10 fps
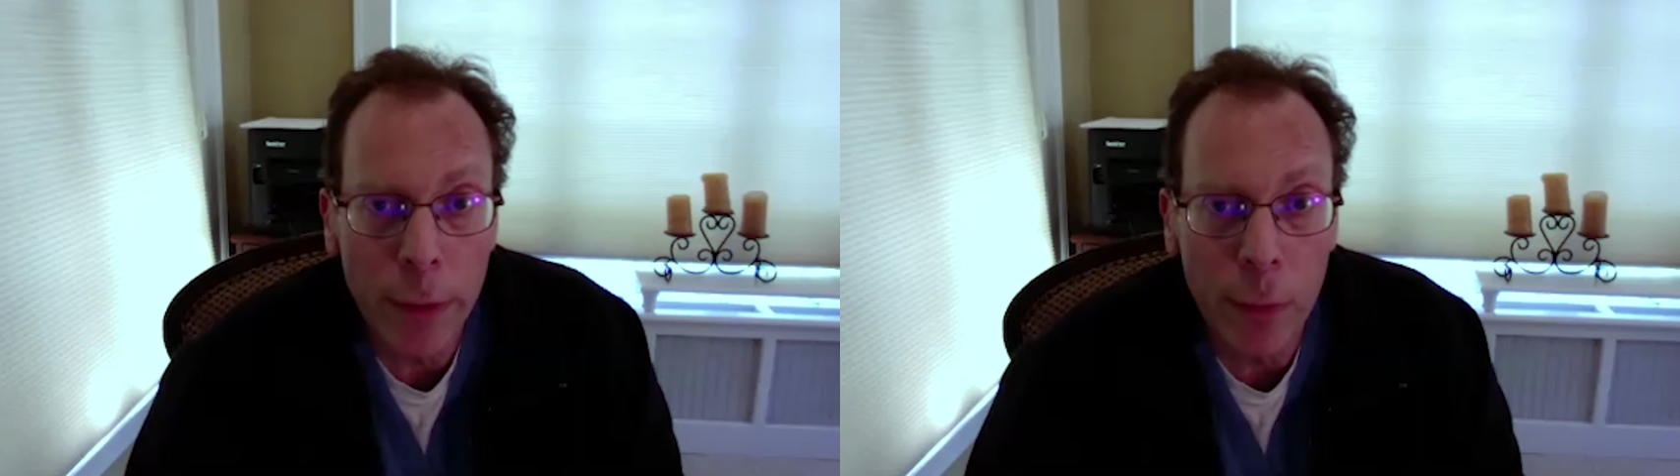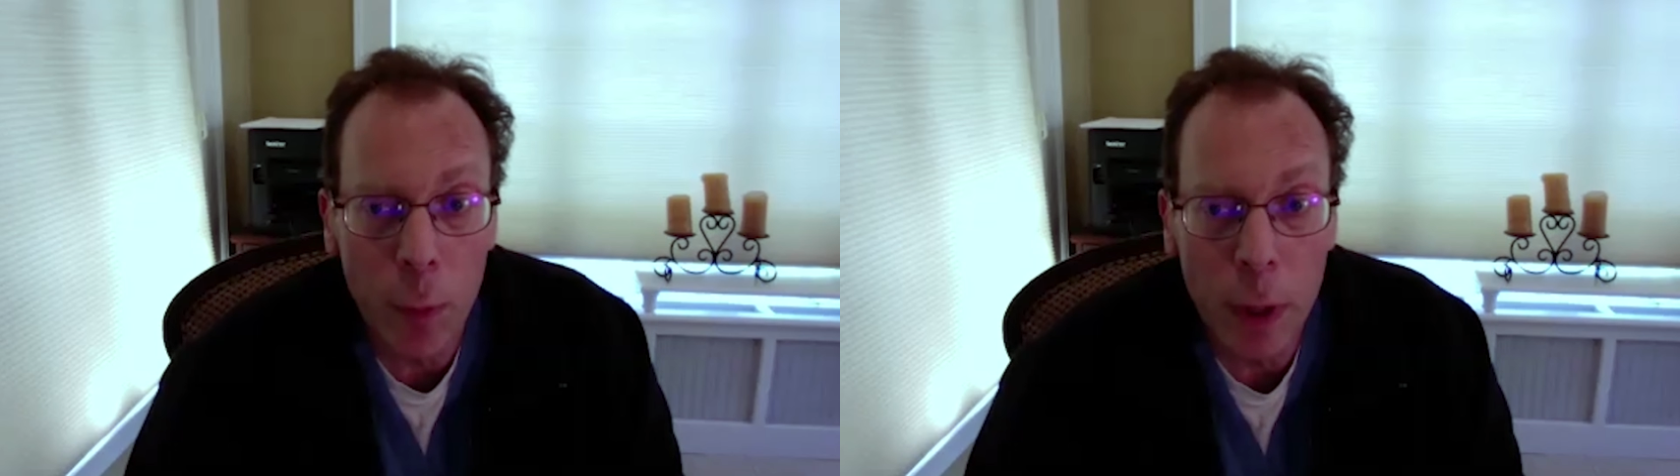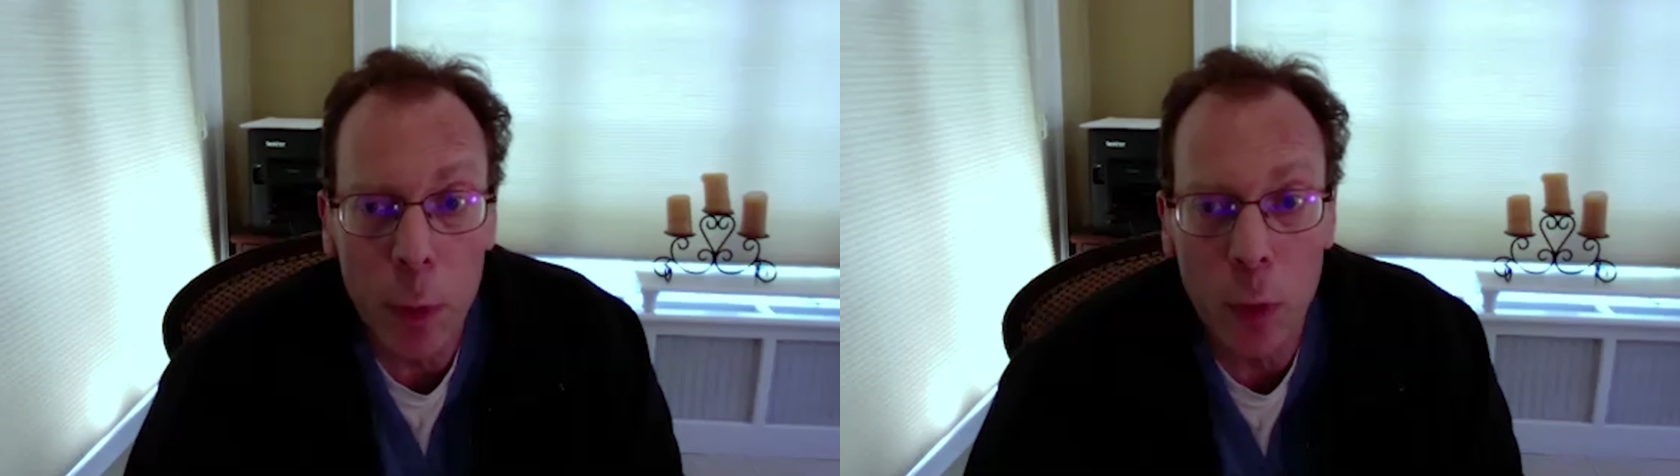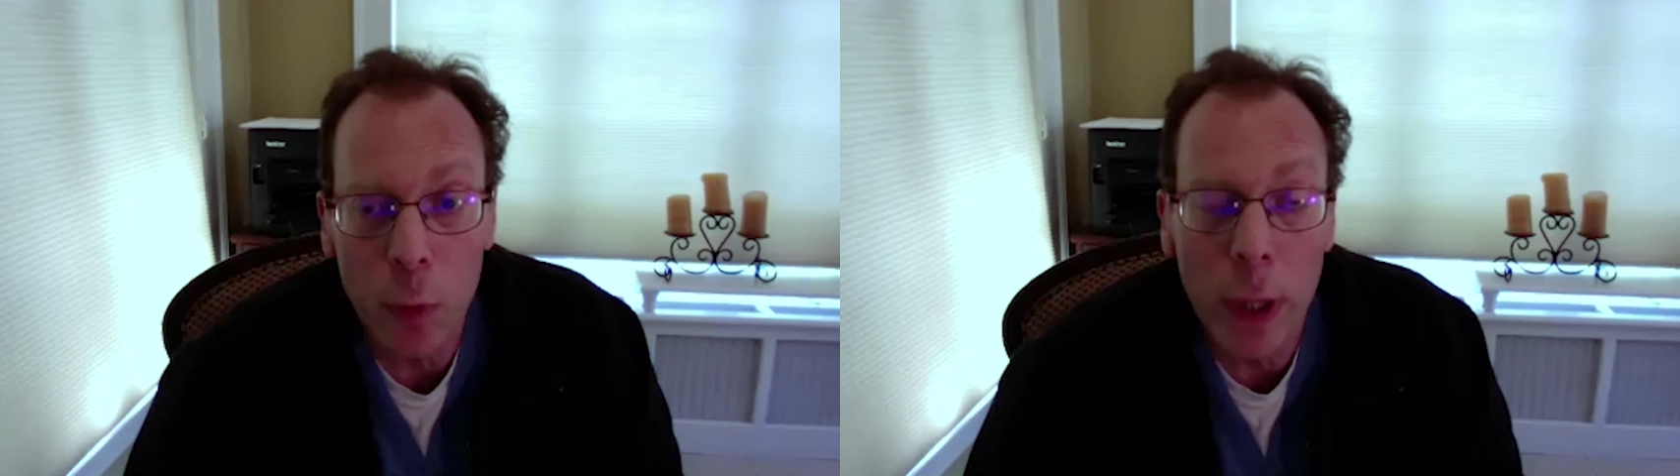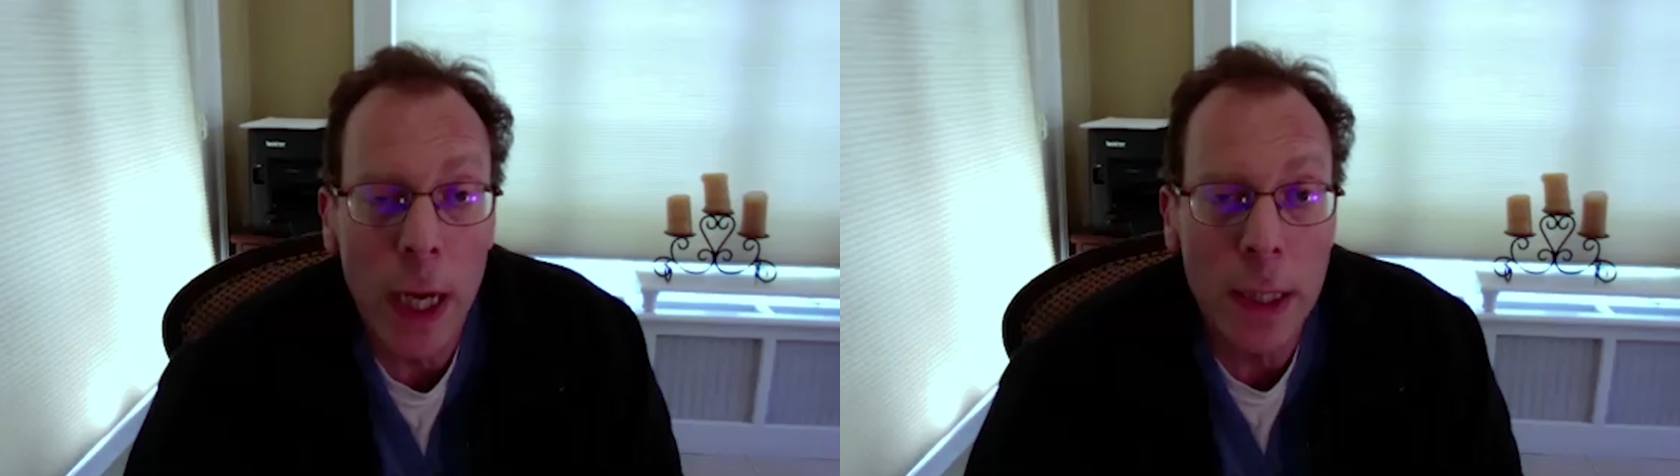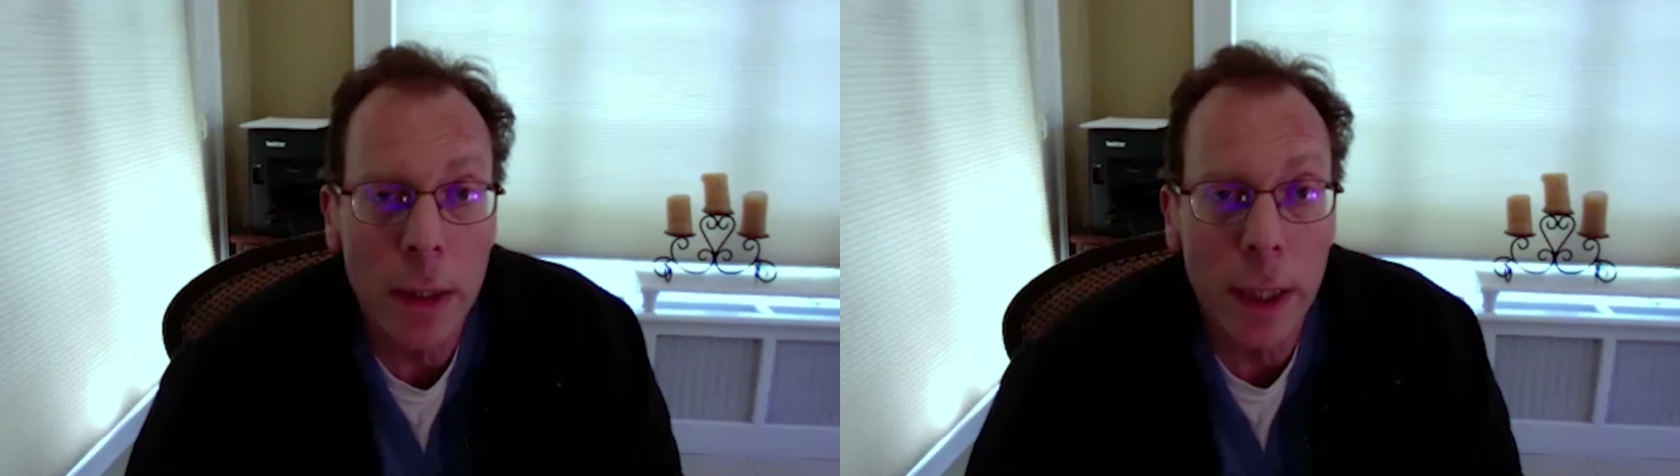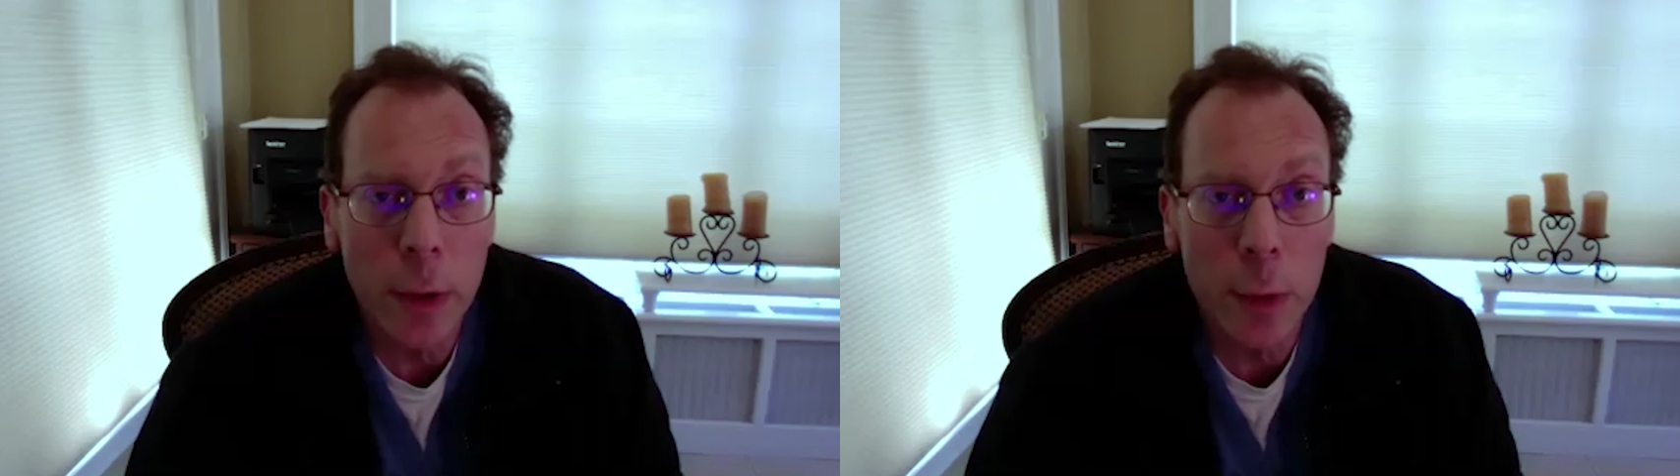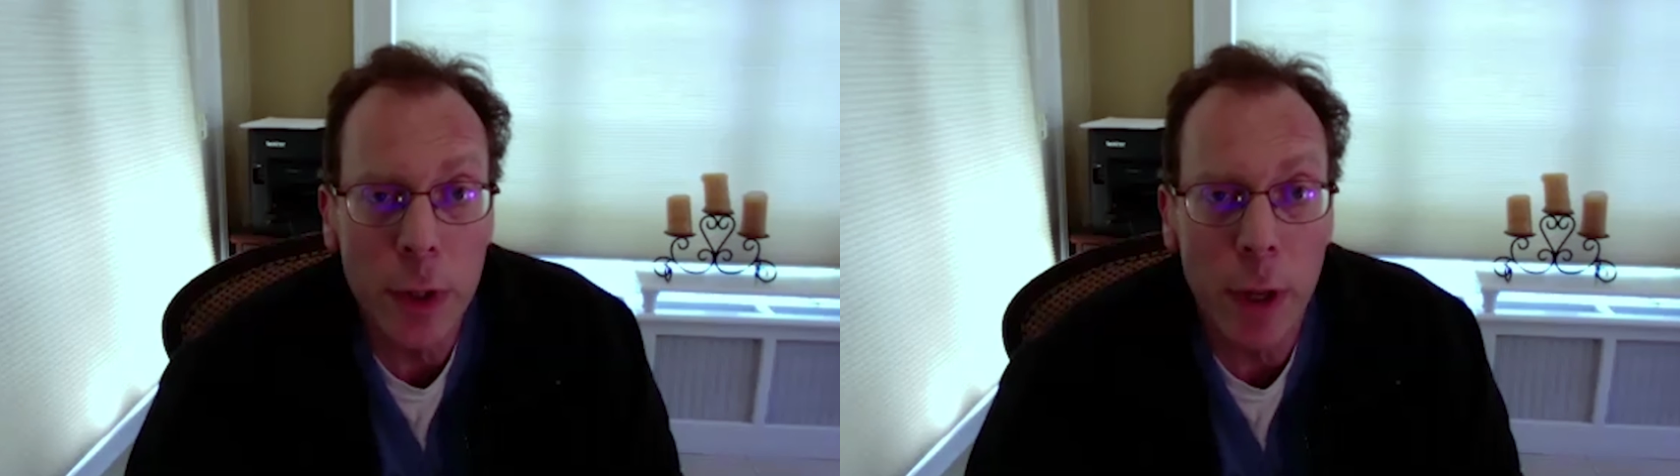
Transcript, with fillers: for people to realize that they do still